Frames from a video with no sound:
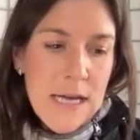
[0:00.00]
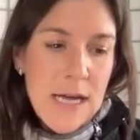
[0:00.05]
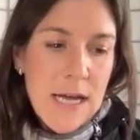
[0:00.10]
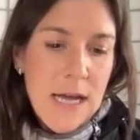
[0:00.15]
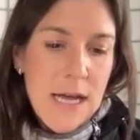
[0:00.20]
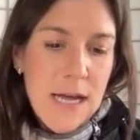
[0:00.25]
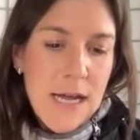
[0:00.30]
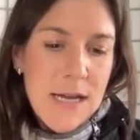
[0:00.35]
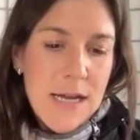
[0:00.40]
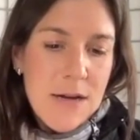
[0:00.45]

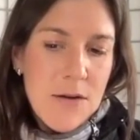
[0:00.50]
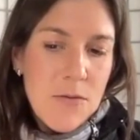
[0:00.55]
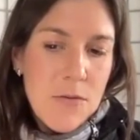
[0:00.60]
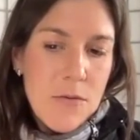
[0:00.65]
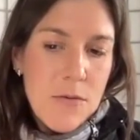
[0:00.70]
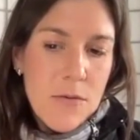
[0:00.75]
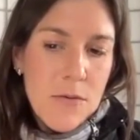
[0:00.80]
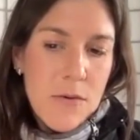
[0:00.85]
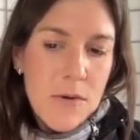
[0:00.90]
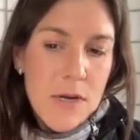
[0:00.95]
And
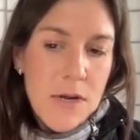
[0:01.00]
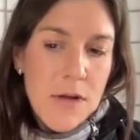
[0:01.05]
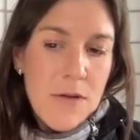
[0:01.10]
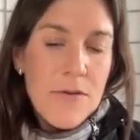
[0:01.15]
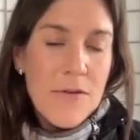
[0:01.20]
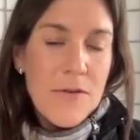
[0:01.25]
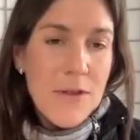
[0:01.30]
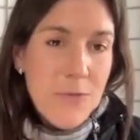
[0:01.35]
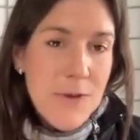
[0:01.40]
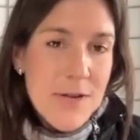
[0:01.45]

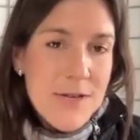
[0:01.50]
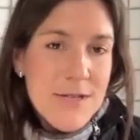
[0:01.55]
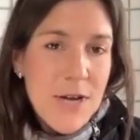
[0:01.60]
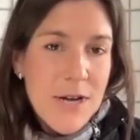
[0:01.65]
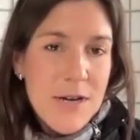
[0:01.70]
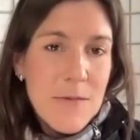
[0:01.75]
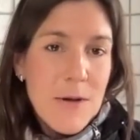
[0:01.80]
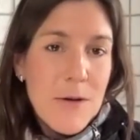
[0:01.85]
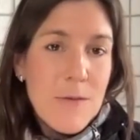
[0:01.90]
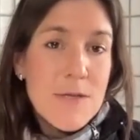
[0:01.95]
another thing we had
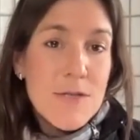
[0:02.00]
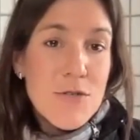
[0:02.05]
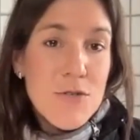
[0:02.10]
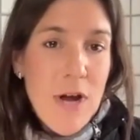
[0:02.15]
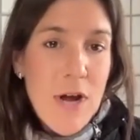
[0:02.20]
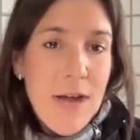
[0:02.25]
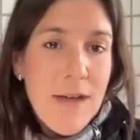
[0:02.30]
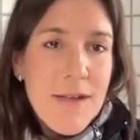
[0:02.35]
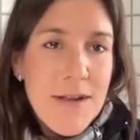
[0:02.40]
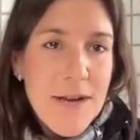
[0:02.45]
talked about was
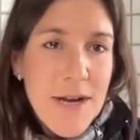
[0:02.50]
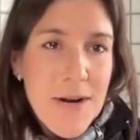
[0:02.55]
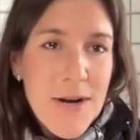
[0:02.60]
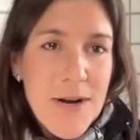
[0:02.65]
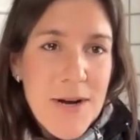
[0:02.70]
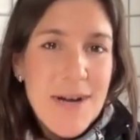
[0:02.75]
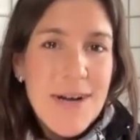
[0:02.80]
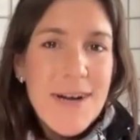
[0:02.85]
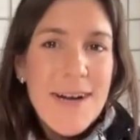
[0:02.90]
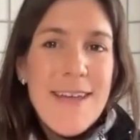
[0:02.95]
trial and error.